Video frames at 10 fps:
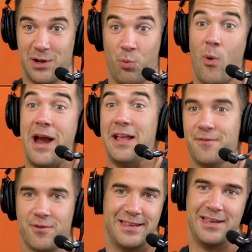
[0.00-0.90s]
Yeah, waiting
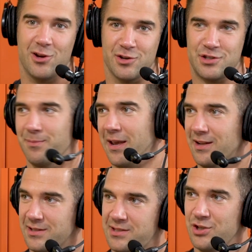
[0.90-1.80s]
for years to make a
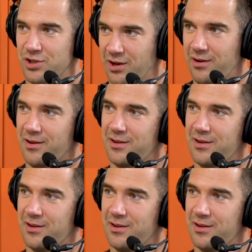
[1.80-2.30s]
decision.